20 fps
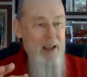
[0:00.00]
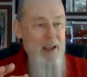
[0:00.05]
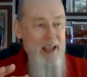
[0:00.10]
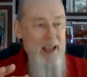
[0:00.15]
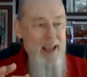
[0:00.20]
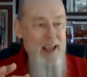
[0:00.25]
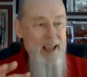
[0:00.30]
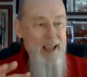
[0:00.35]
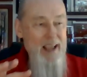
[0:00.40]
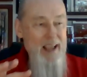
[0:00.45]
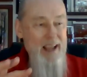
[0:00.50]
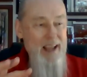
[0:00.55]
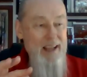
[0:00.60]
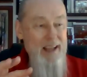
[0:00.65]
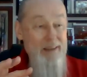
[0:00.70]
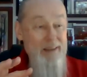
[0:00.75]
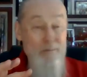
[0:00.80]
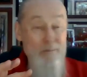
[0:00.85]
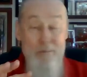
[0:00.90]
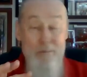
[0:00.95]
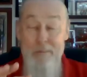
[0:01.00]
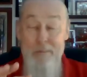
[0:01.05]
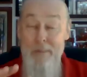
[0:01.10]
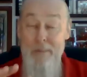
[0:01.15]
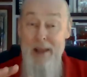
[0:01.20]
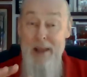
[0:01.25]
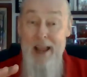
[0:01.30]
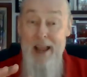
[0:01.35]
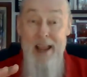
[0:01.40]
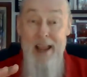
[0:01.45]
And,
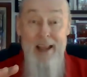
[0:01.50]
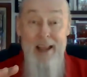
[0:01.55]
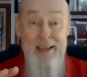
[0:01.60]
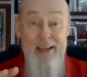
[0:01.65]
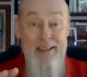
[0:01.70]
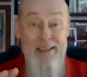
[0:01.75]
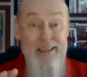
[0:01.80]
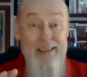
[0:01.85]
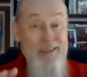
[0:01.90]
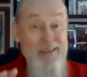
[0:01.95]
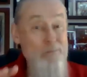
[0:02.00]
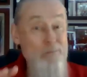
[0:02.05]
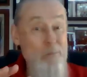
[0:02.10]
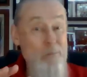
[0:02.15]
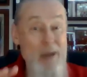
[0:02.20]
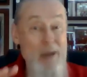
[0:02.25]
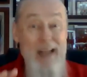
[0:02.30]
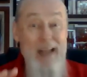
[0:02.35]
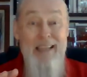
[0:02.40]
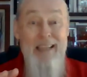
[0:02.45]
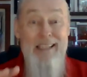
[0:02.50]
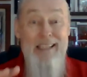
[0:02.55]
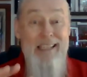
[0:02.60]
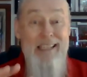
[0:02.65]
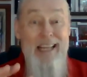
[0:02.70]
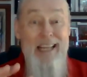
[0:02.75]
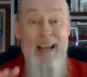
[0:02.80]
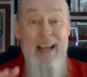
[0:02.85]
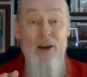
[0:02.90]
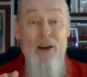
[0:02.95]
man,
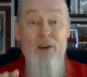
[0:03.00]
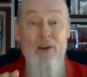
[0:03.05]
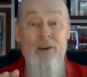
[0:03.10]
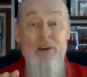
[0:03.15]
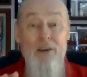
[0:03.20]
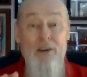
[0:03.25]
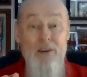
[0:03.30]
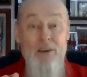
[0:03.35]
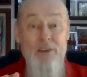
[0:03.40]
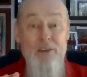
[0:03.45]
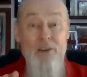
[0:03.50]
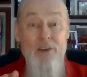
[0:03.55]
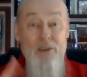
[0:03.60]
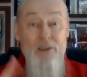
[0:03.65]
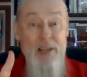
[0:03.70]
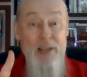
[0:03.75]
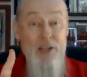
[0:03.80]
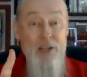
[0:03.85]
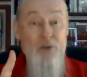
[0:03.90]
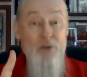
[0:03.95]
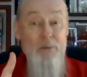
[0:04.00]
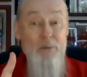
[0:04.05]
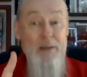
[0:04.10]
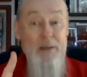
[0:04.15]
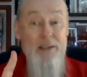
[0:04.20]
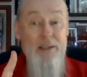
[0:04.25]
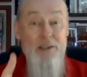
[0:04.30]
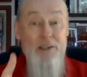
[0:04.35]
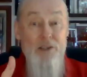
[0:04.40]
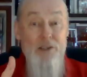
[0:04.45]
minus the alcohol, though, that's what
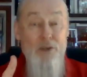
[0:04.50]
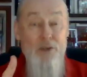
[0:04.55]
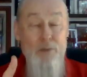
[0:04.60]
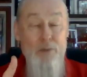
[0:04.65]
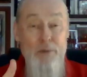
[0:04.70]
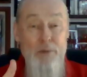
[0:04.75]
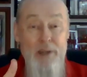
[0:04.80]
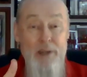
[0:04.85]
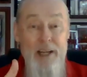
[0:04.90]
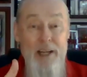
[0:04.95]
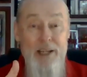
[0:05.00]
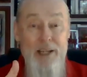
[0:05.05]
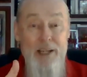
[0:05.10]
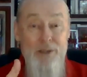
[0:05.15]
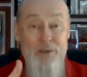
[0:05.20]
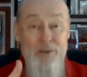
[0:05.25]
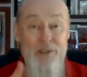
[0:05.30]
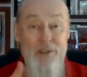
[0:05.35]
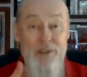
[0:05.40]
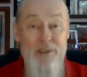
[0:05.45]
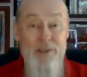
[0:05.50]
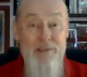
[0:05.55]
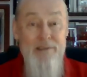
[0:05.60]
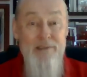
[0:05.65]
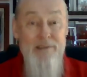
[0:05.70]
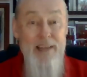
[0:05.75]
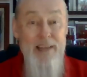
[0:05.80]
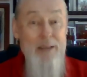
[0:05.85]
makes it super dangerous.